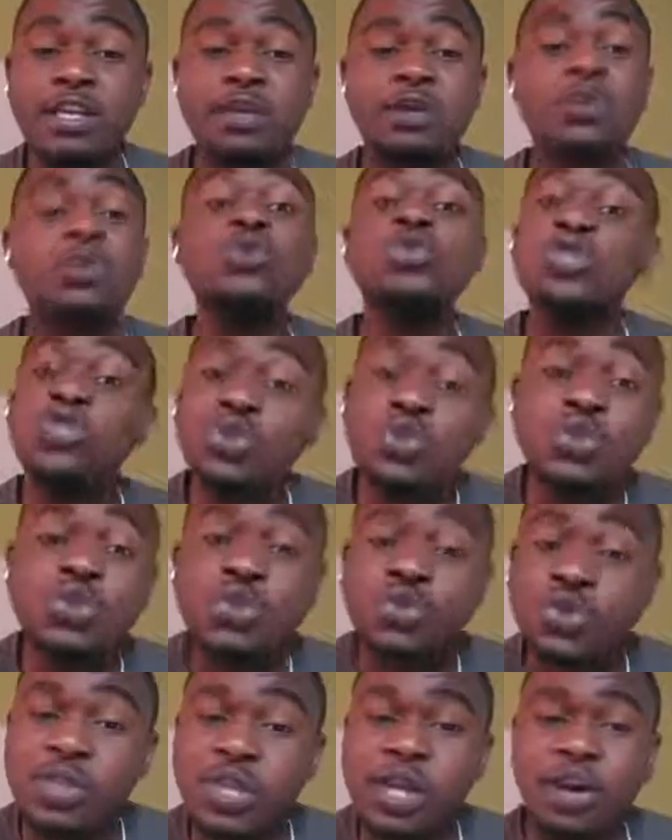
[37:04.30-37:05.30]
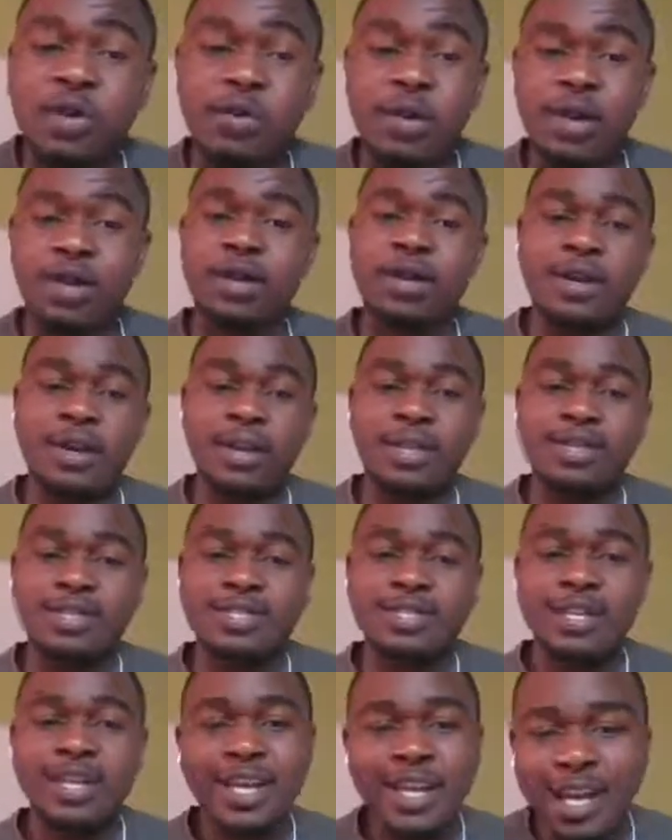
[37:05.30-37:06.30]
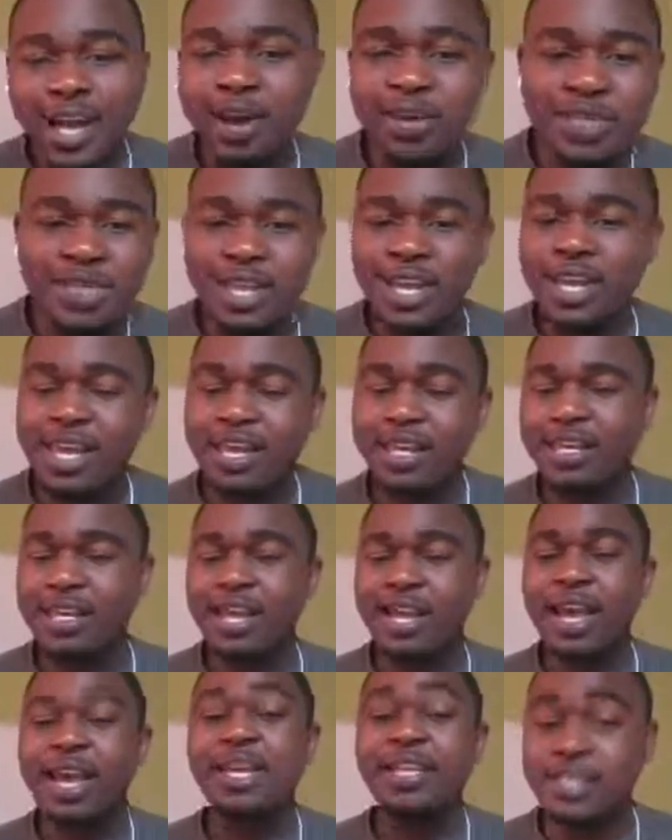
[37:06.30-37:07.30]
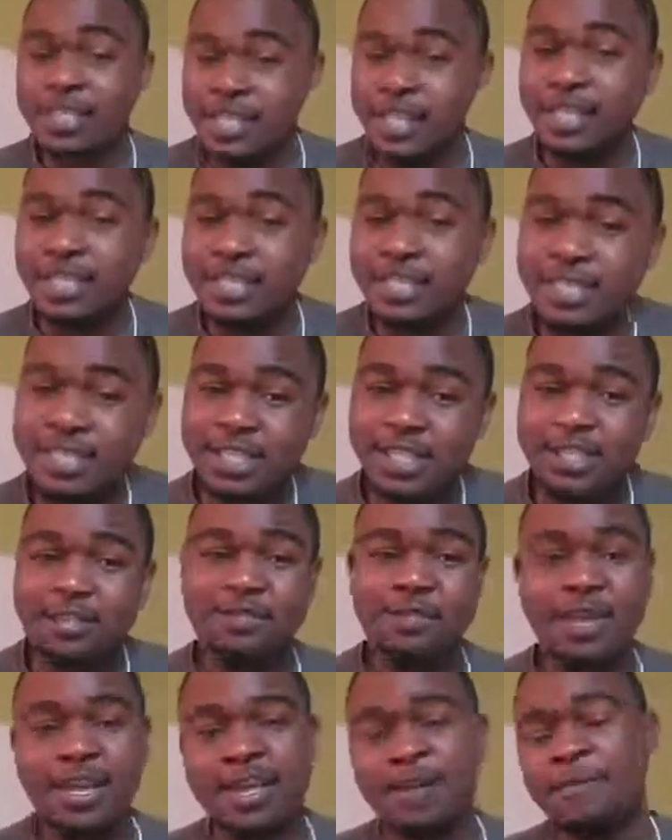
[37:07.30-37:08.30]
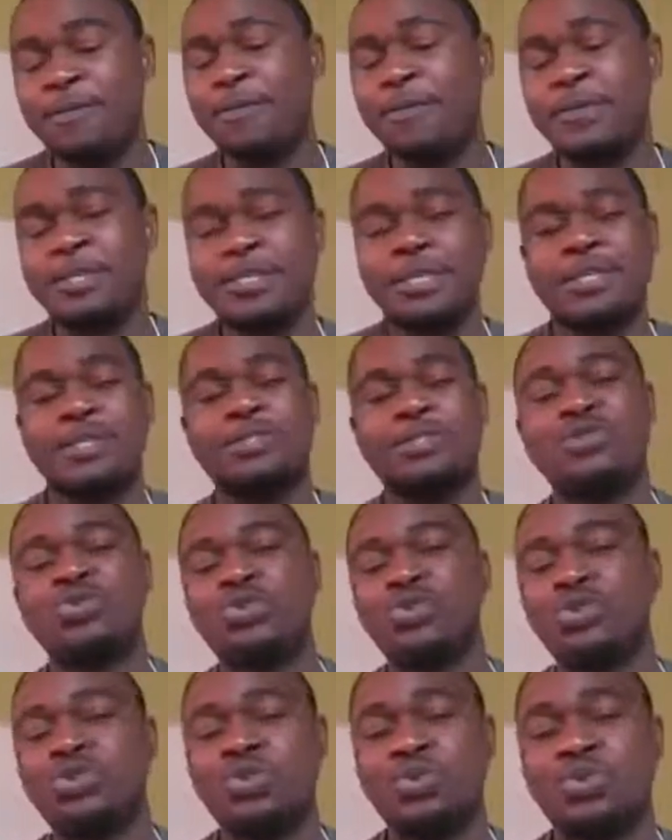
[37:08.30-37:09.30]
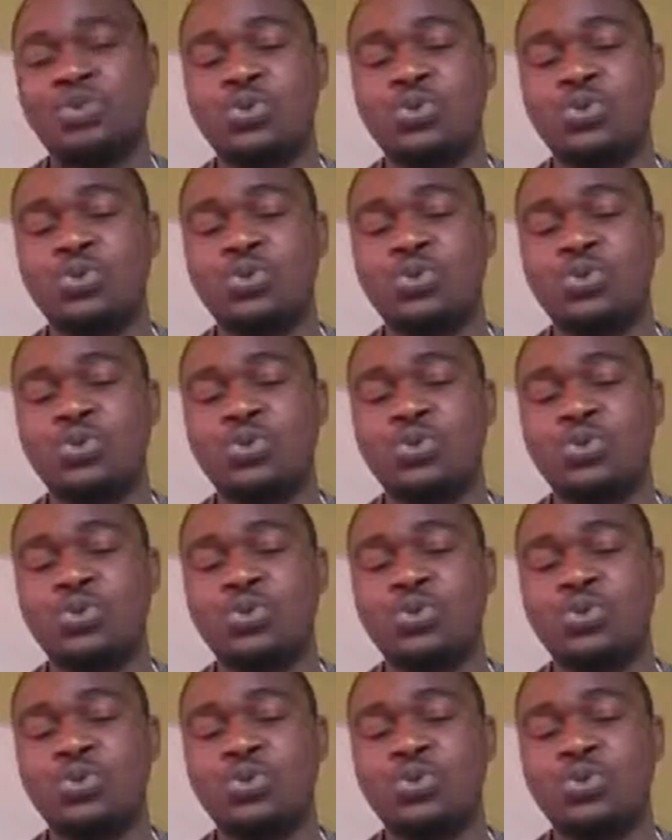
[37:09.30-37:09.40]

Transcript: good use to their work, and how they can aid their decision making process to